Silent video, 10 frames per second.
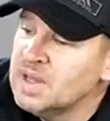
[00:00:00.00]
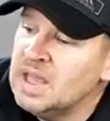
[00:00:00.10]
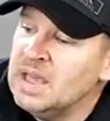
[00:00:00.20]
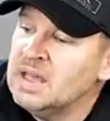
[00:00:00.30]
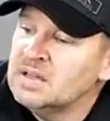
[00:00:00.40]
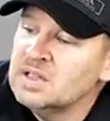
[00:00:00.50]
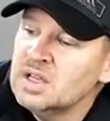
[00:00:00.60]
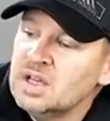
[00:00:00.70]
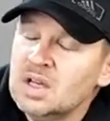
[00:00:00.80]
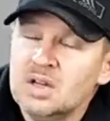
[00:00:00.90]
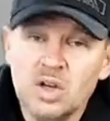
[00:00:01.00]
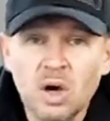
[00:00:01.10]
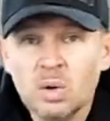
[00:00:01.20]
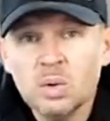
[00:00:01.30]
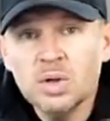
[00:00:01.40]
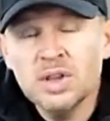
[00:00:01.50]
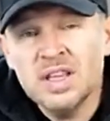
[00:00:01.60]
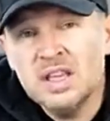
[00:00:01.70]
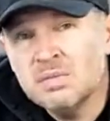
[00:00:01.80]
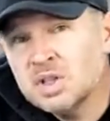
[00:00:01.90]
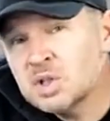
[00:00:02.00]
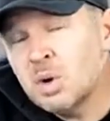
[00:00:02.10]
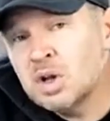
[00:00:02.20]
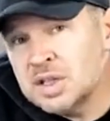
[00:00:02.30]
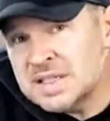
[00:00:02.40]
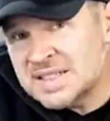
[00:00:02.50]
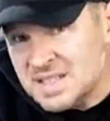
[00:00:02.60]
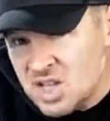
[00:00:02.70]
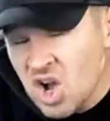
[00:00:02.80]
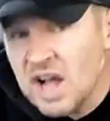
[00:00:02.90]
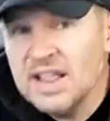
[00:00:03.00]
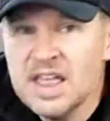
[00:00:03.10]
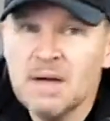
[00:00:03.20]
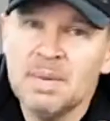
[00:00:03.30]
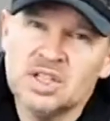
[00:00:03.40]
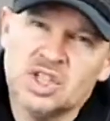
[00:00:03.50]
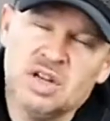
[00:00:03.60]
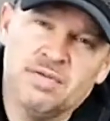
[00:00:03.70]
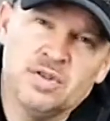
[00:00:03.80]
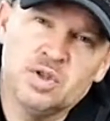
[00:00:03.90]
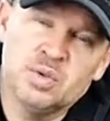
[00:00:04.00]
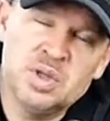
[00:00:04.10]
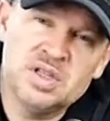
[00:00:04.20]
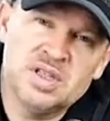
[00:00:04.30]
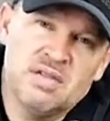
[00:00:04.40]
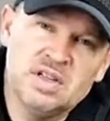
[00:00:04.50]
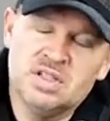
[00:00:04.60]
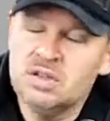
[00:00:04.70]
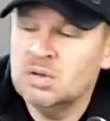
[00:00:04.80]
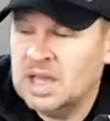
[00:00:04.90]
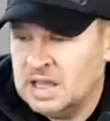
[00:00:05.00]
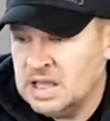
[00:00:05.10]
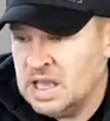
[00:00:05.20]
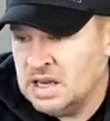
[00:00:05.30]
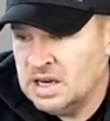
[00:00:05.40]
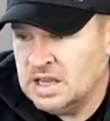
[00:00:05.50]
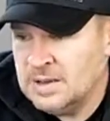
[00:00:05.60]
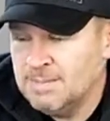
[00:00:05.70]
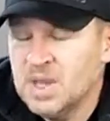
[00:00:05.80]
And no, the image quality is not that much difference between the 72 and the 80D.